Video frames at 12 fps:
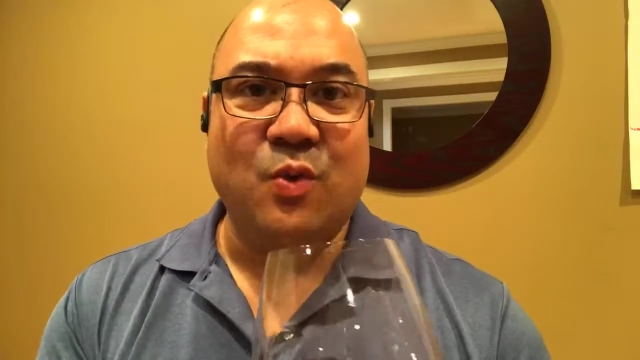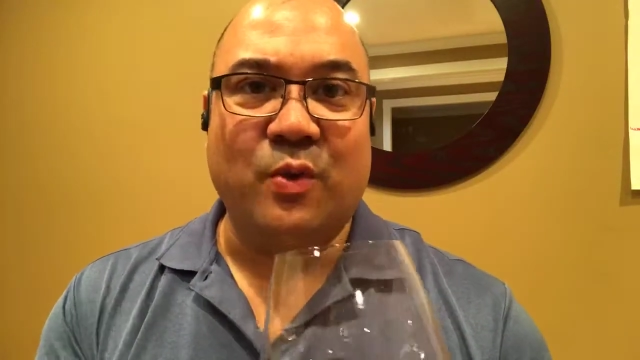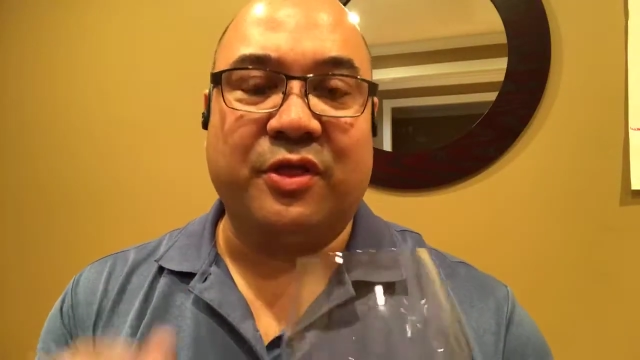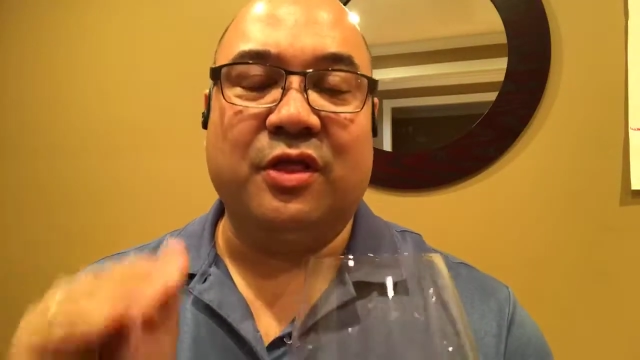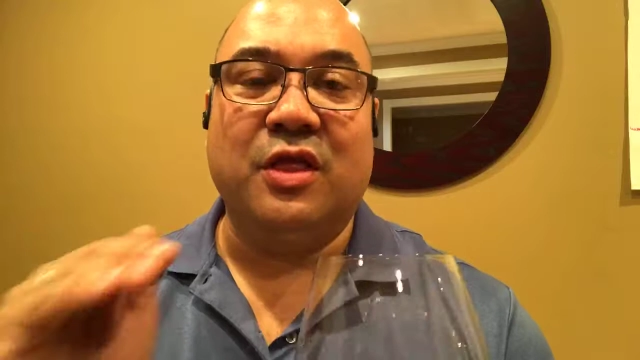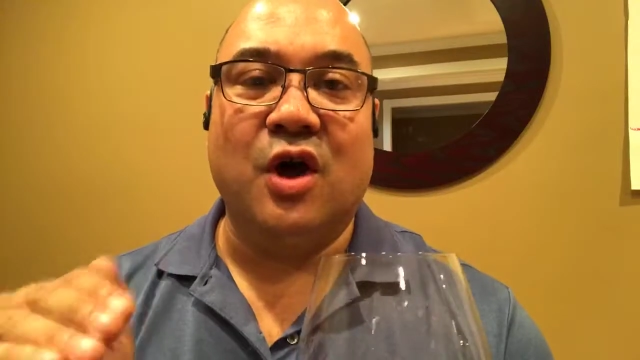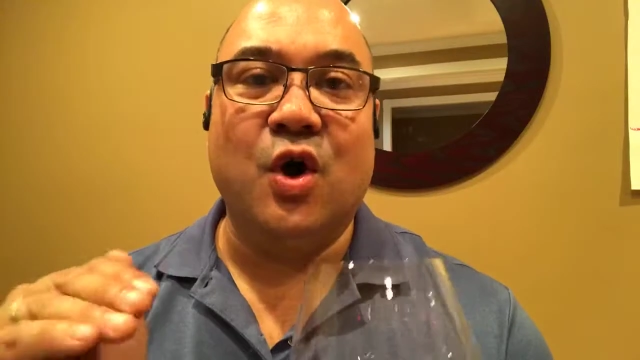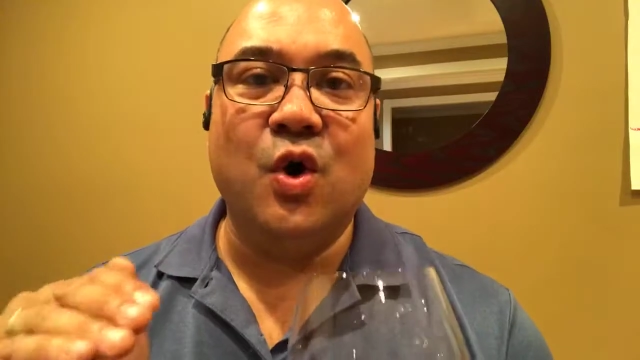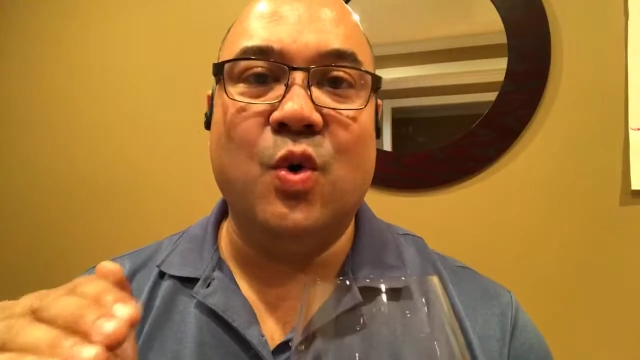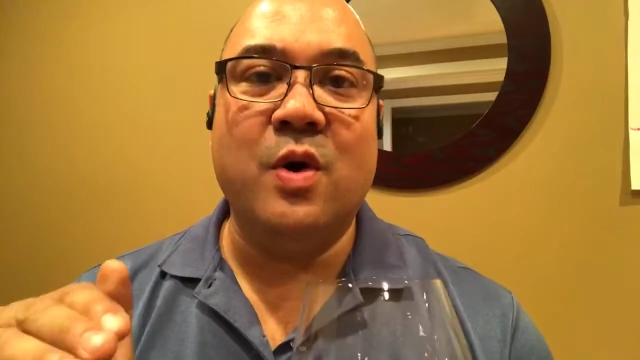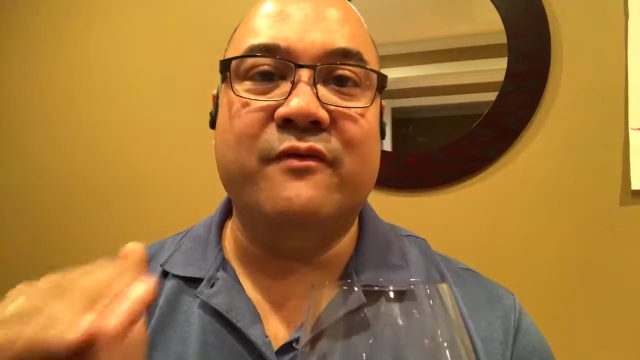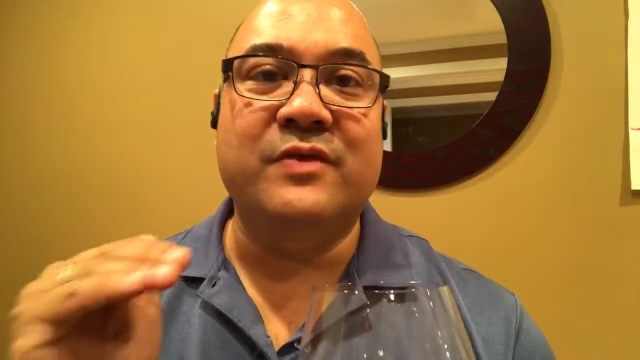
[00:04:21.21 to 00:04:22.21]
with
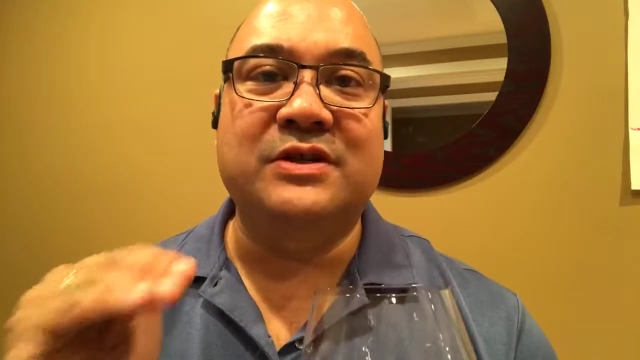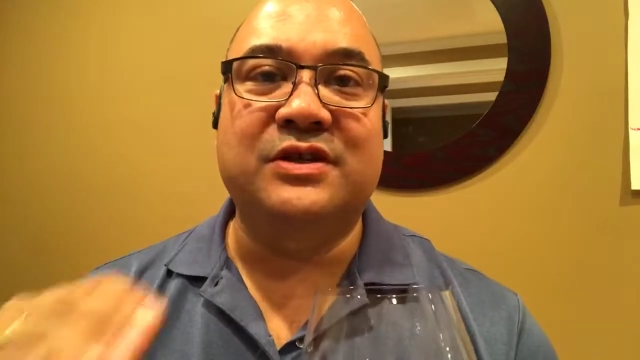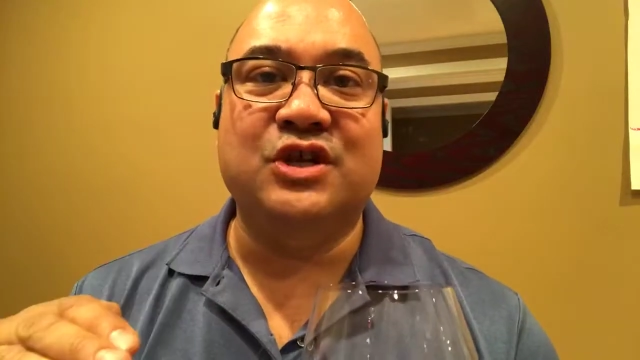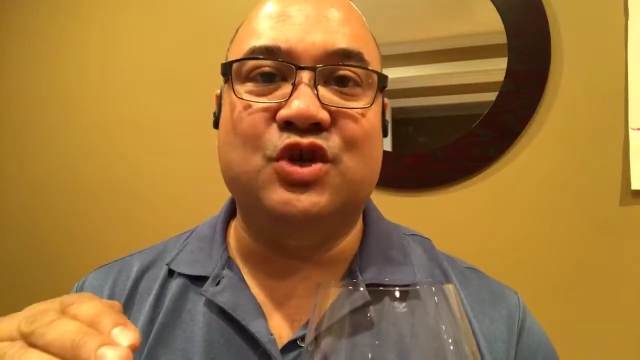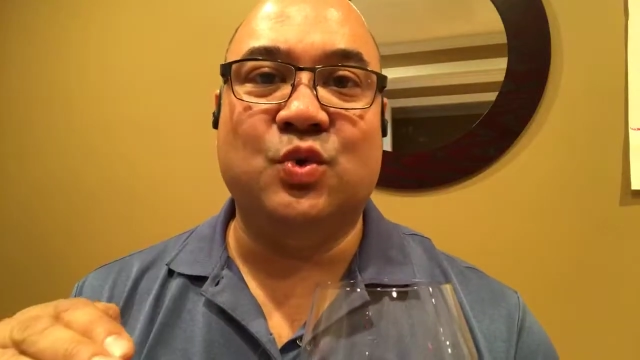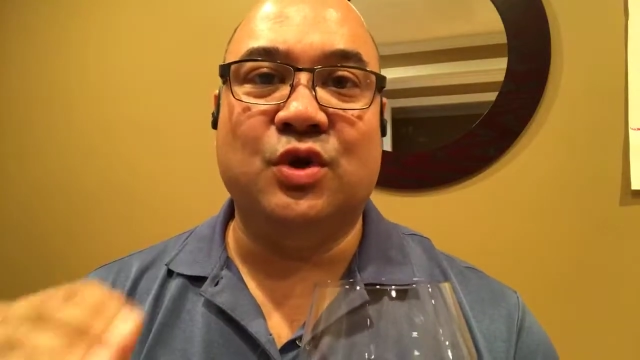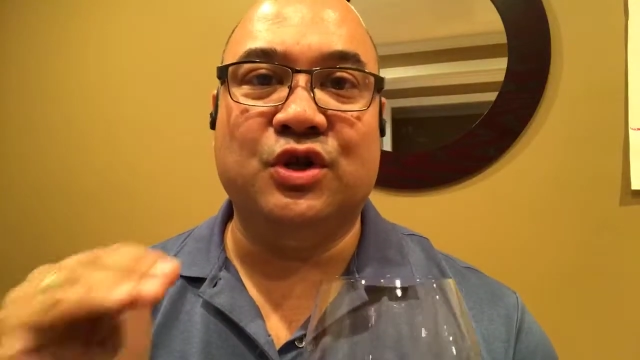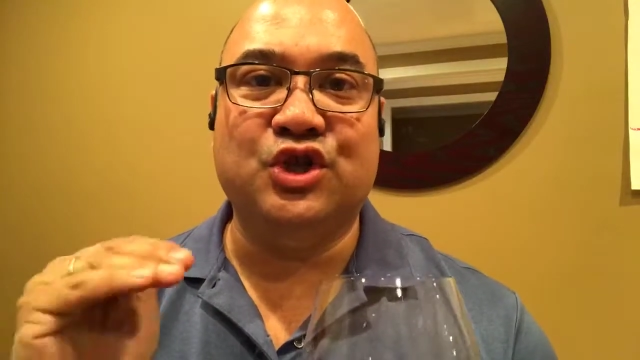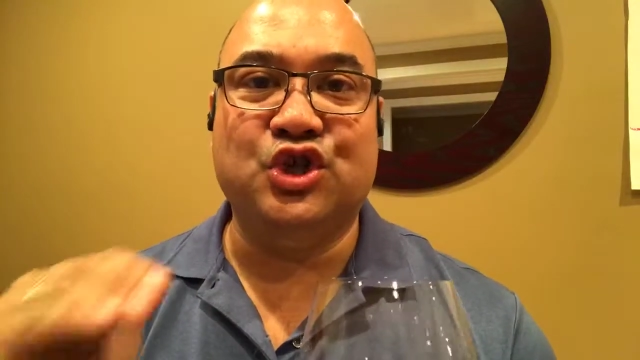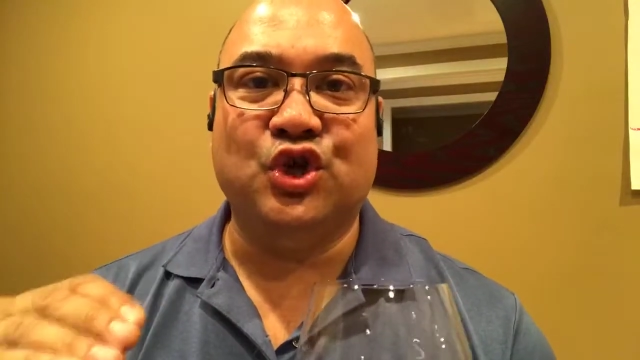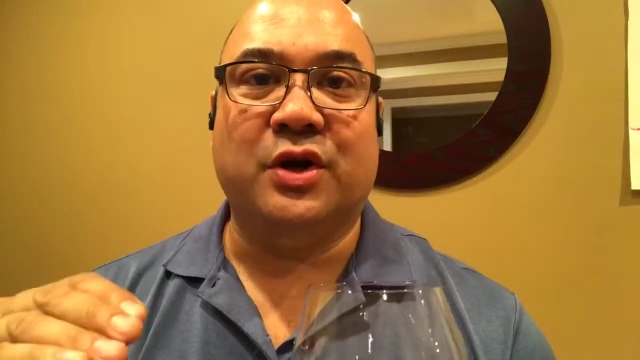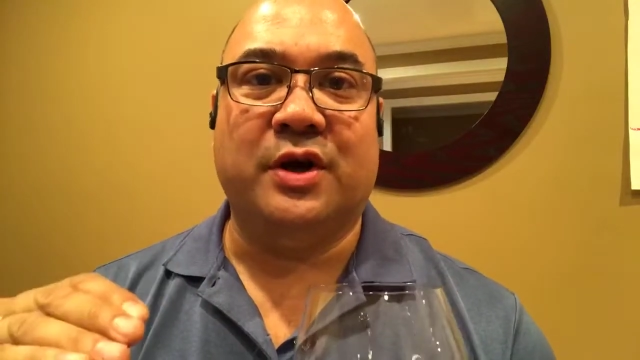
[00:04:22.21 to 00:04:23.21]
low residual
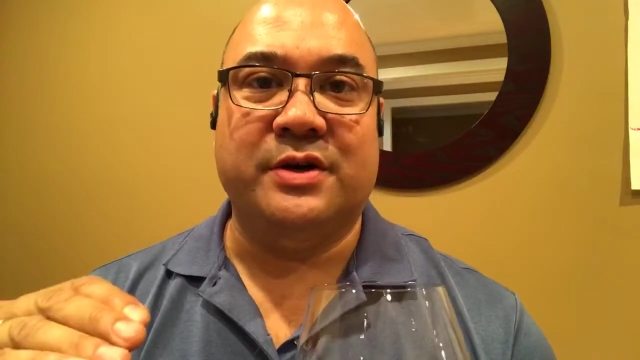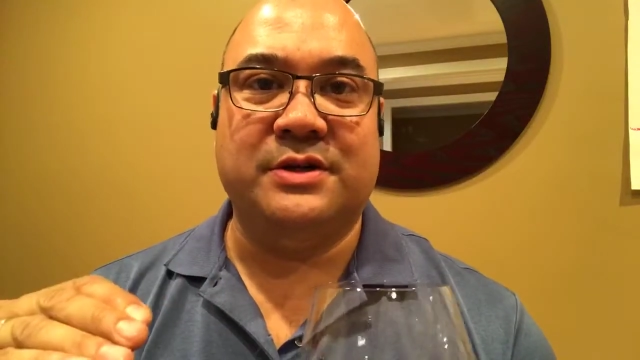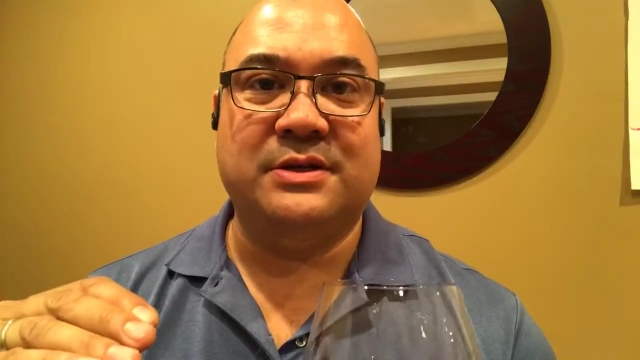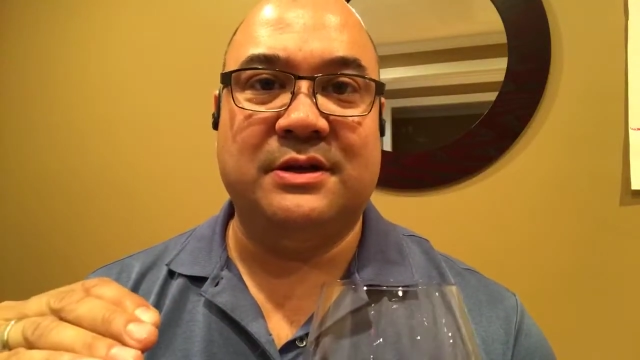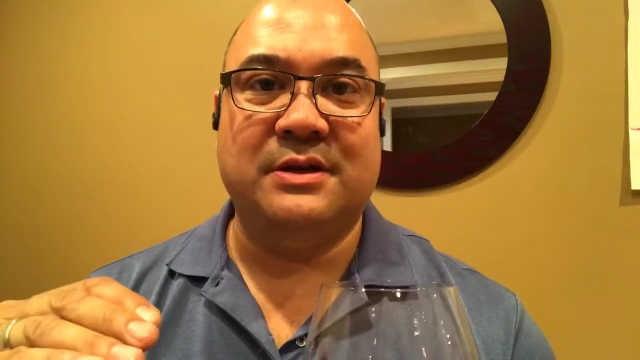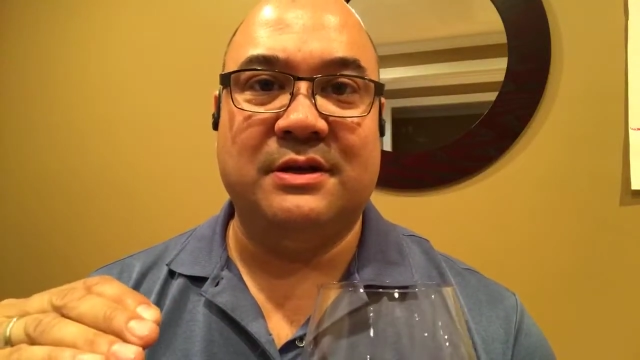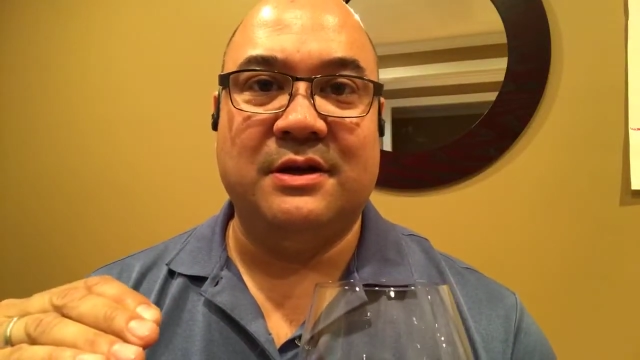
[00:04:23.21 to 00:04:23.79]
sugars.